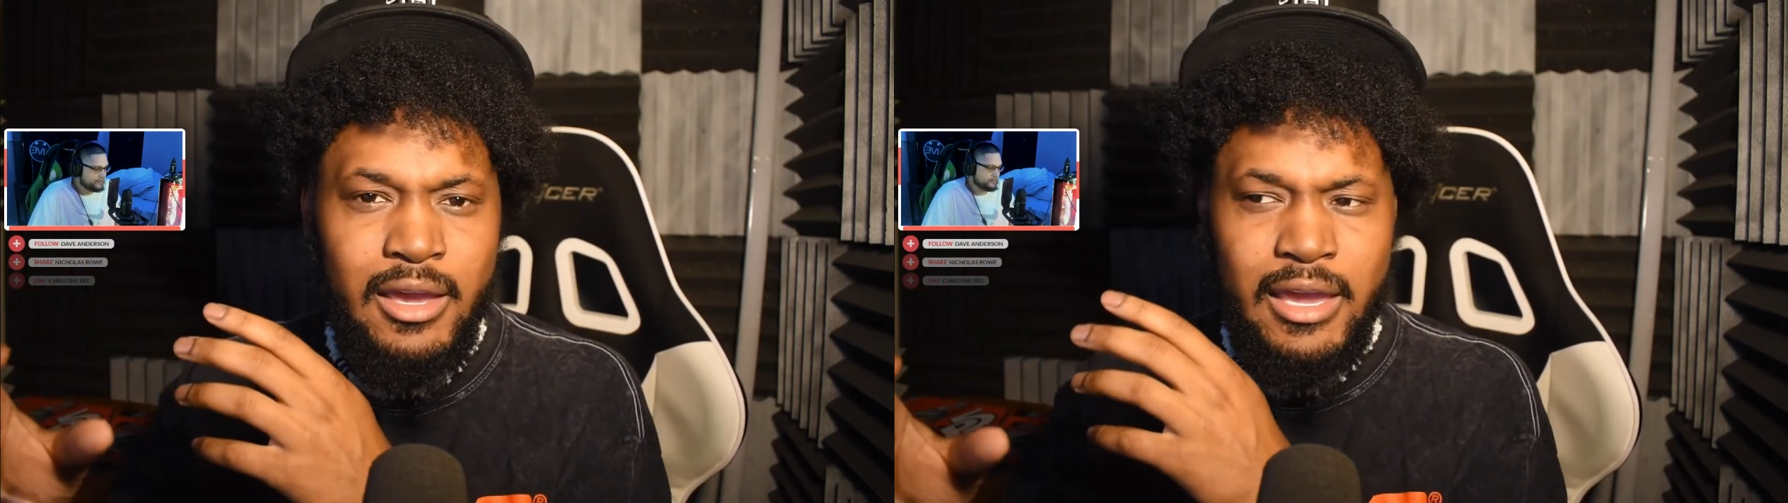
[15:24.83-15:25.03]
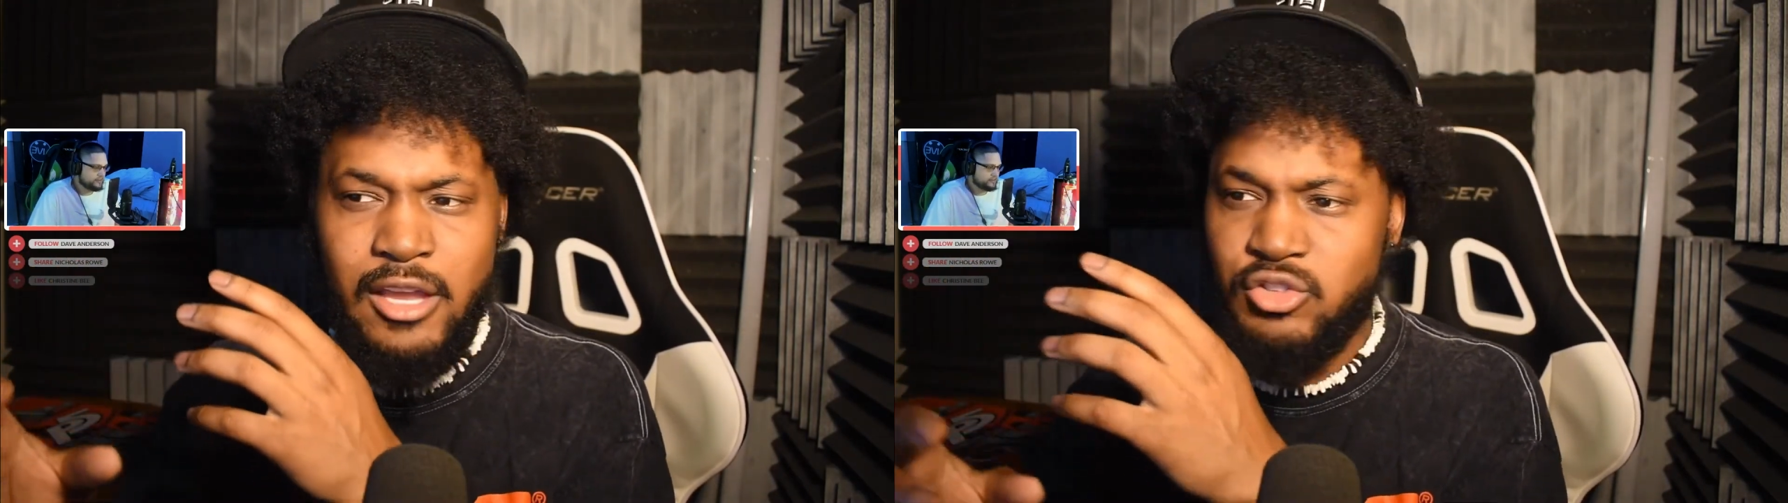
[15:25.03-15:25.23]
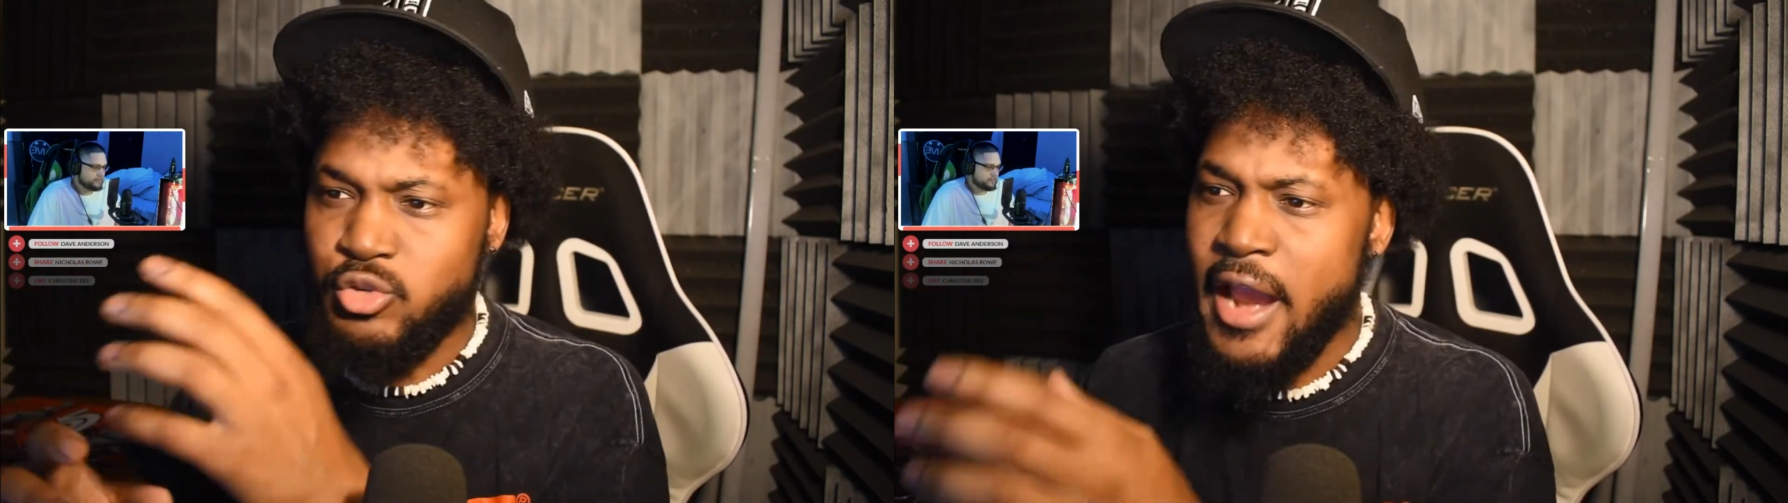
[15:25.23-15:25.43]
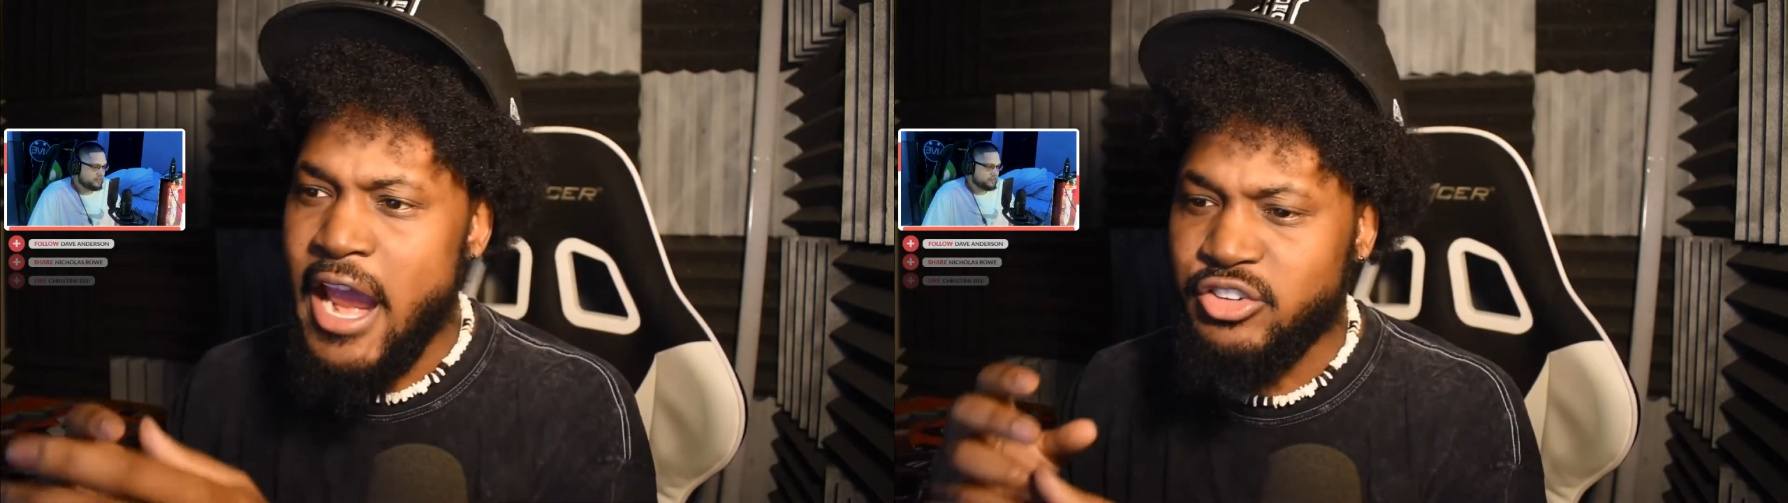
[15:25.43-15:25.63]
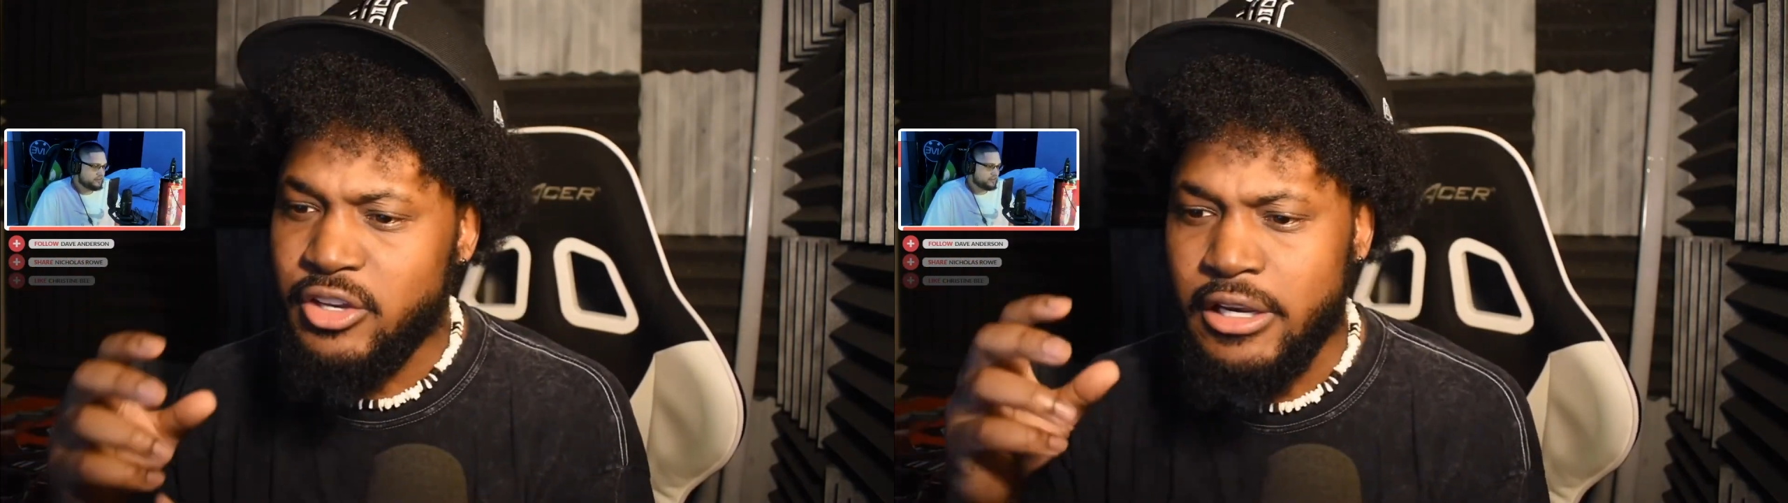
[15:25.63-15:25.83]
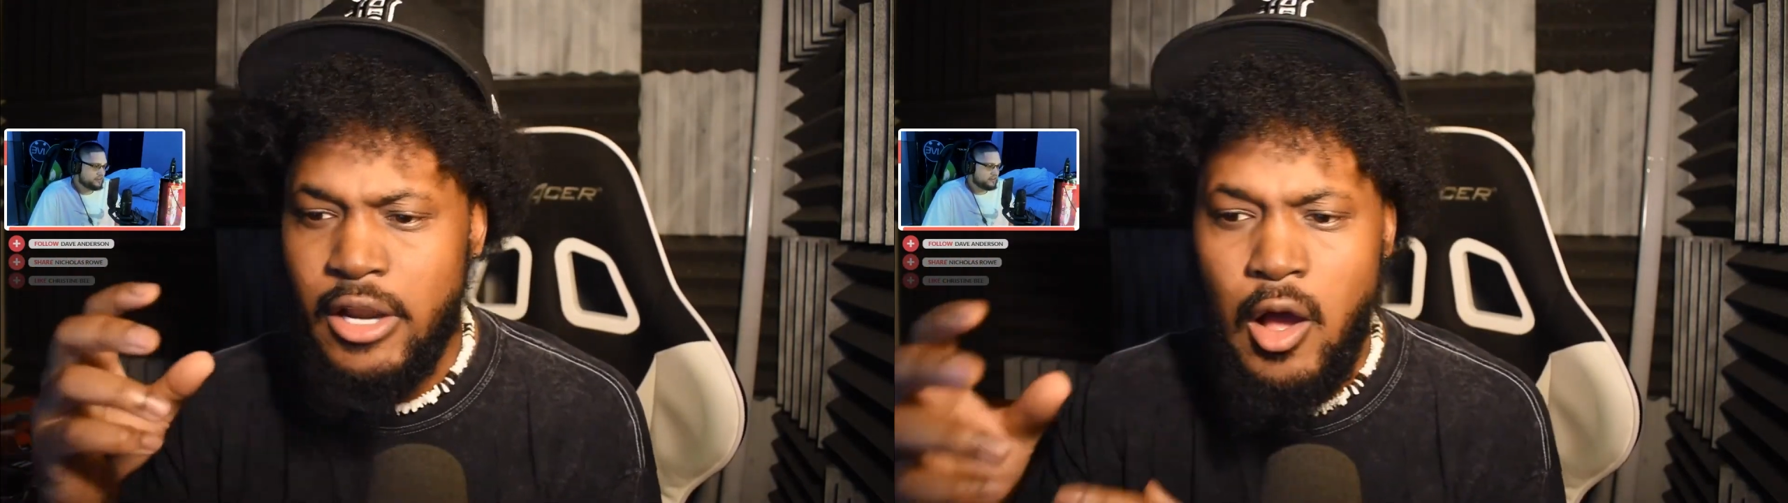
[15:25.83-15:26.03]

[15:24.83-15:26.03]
in traction and